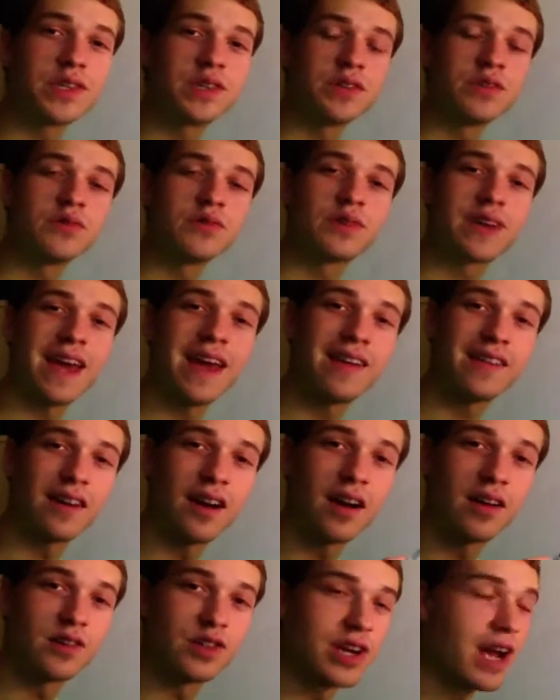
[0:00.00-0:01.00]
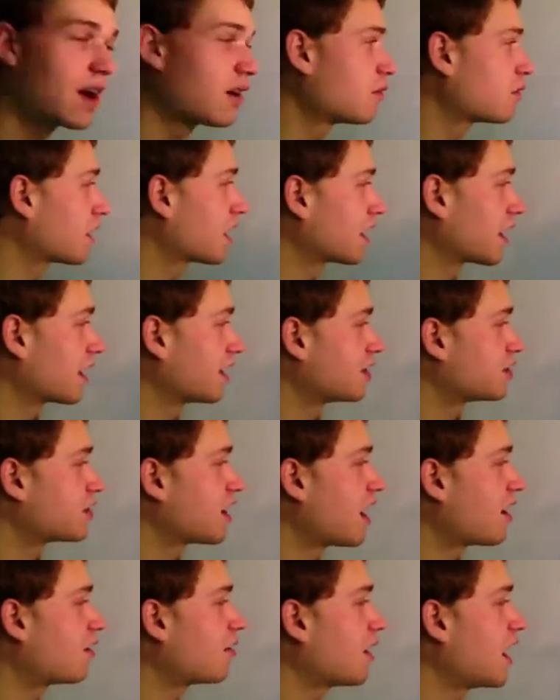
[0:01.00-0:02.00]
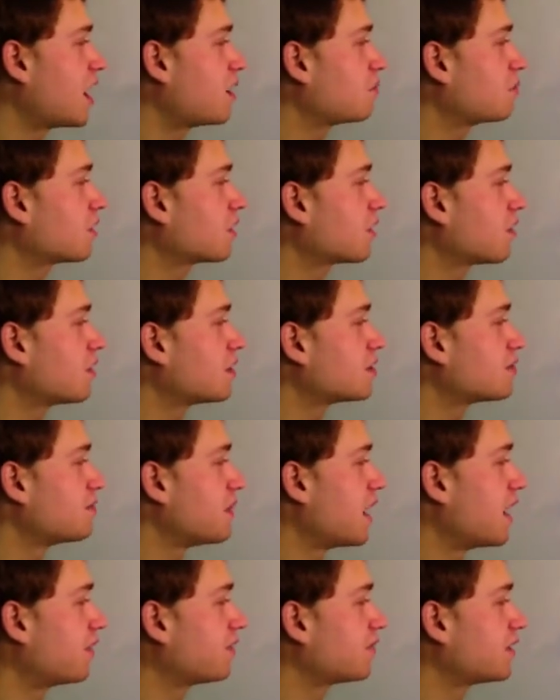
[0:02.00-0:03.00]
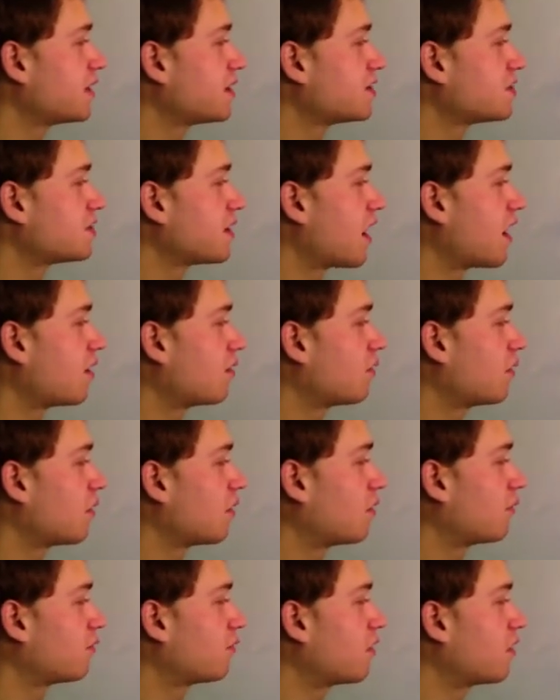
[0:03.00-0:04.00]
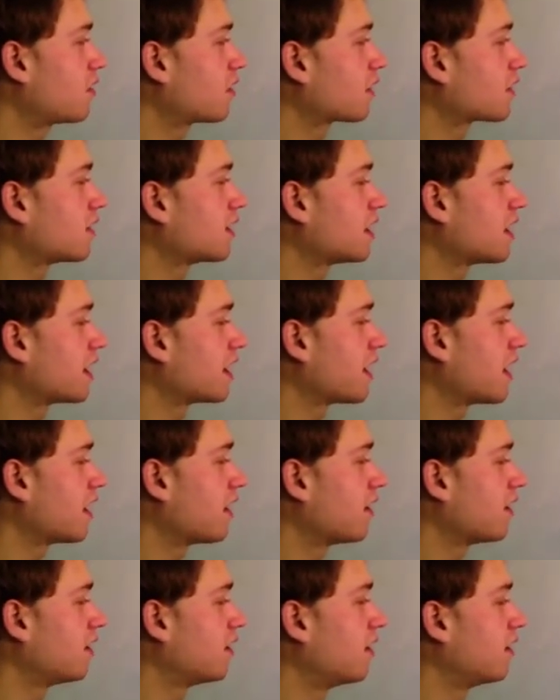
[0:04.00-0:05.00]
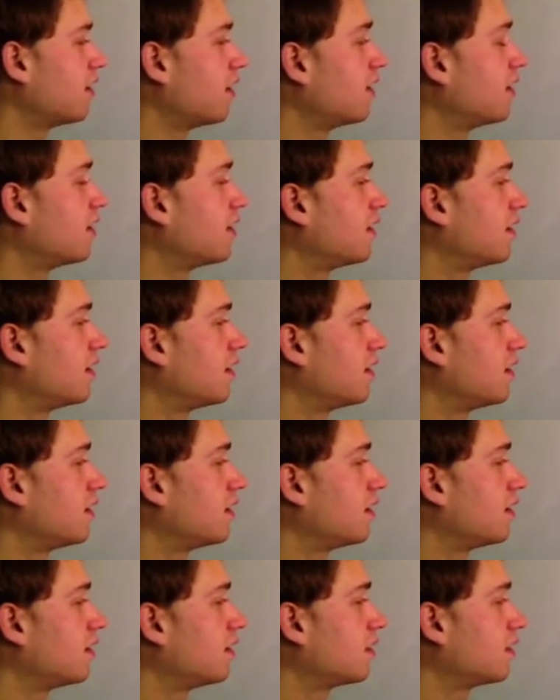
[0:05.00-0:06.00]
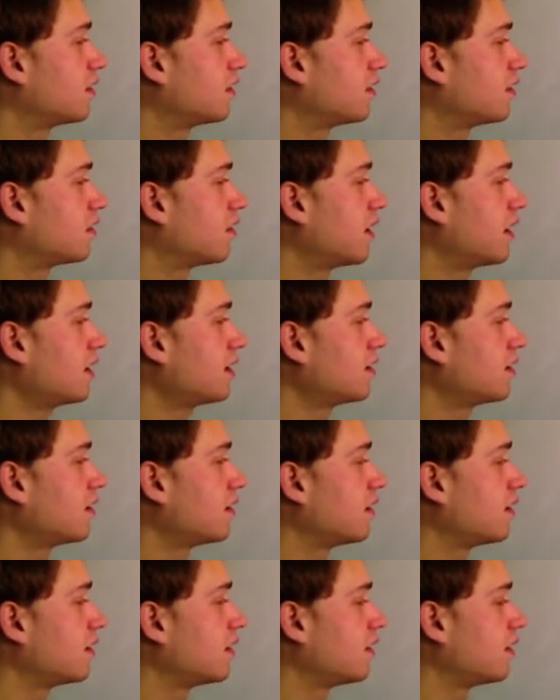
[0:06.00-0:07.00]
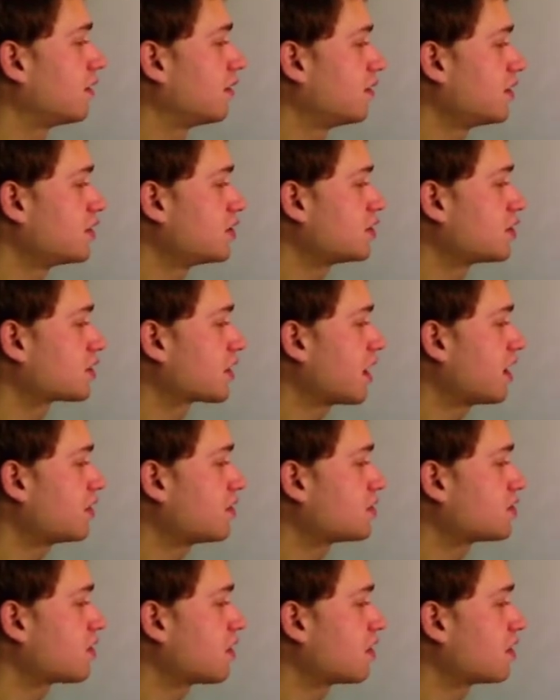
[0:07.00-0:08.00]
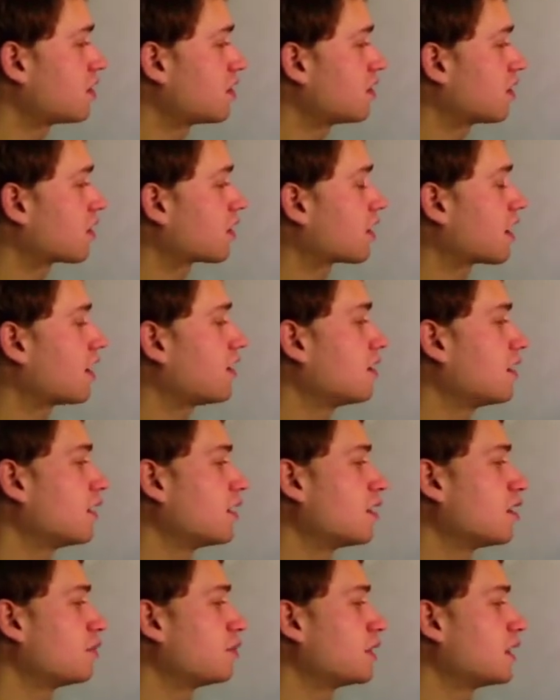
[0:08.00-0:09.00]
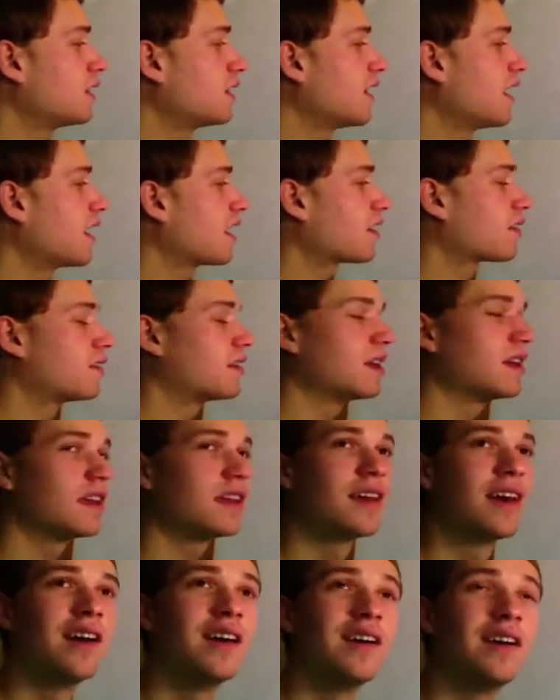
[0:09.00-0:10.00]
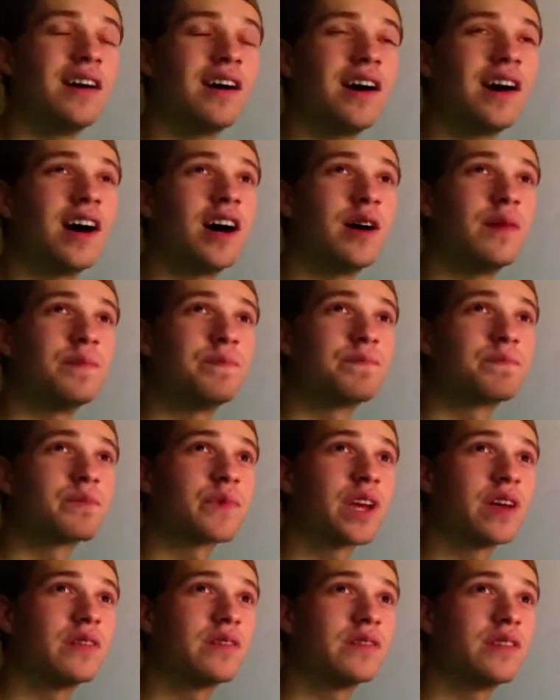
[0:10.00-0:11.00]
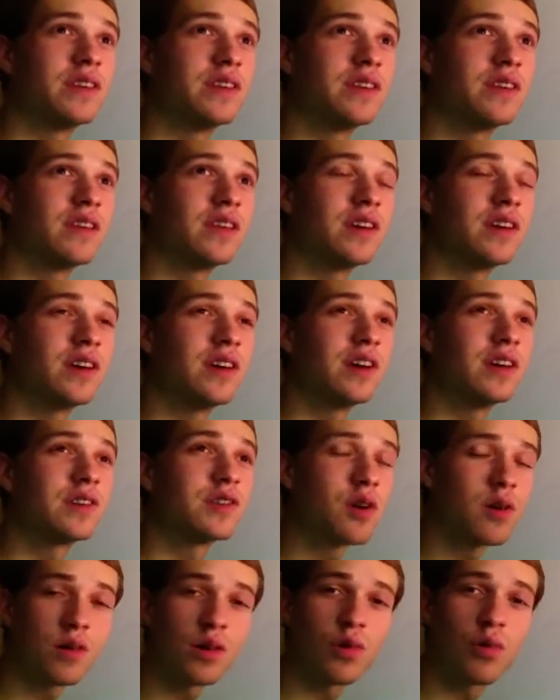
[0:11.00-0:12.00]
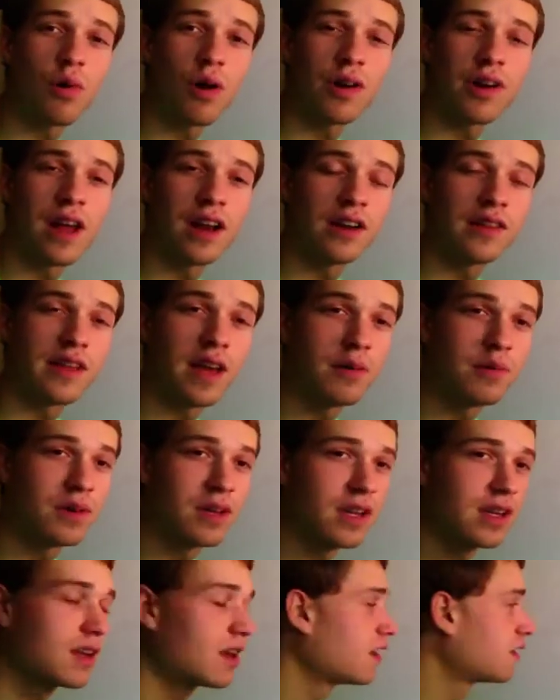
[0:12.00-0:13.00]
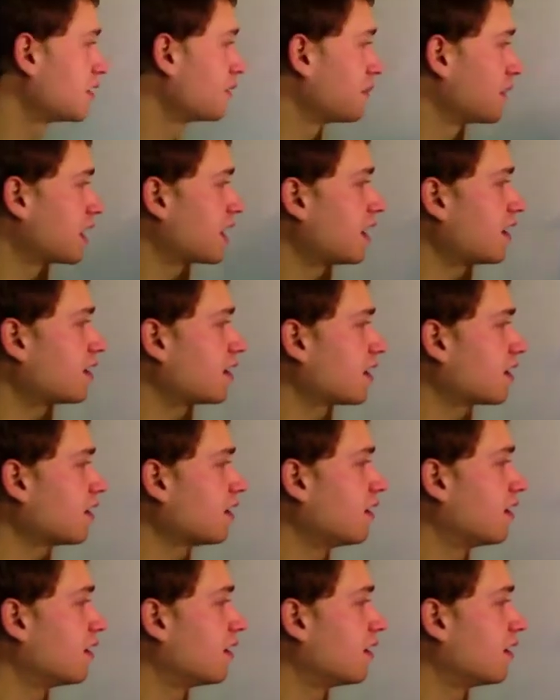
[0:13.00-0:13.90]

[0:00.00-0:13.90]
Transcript: to get our gyro, we're going to get a gyro, and we're going to mount this gyro vertically again. Alright. This is kind of starting to look a little bit like the turn coordinator that we did at the beginning.